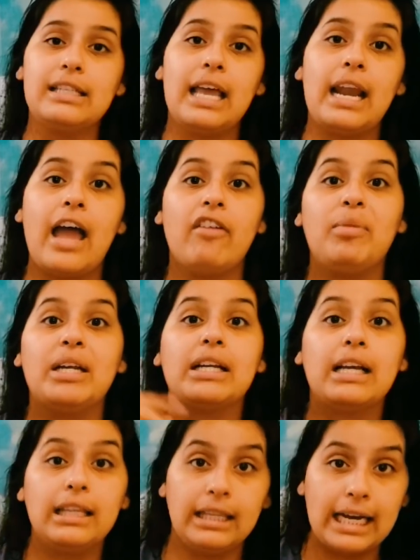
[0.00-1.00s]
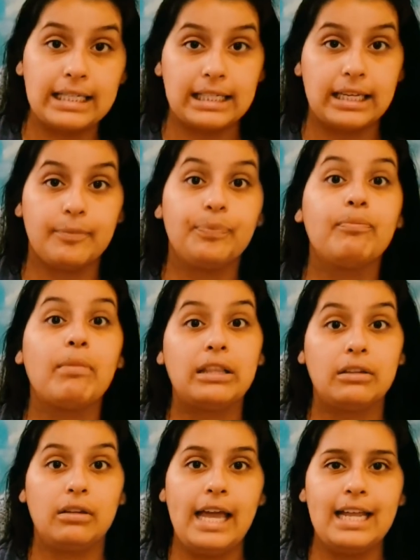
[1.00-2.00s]
since then, I've been collecting my
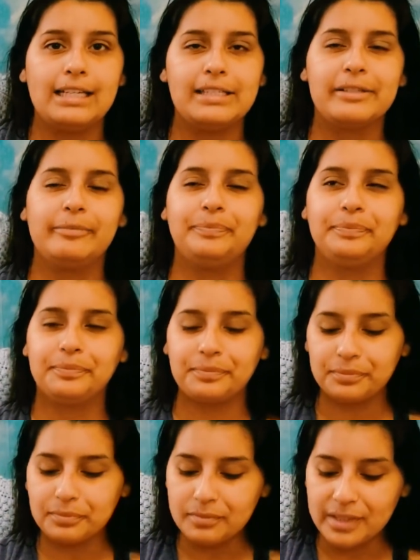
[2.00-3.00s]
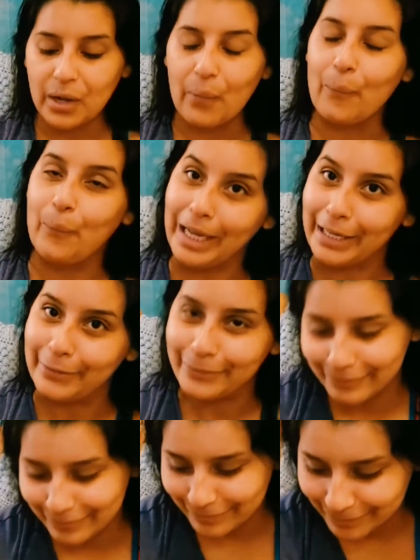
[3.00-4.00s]
little ends. Well,
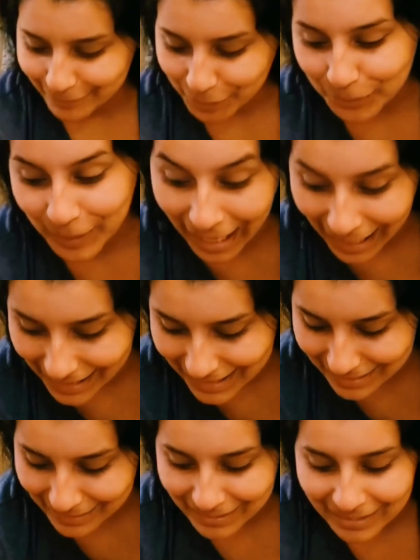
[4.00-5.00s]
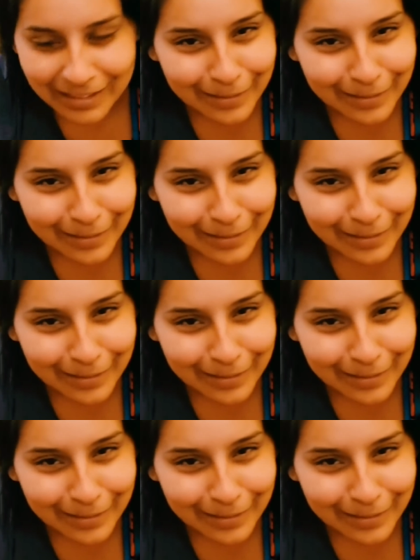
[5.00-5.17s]
you guys,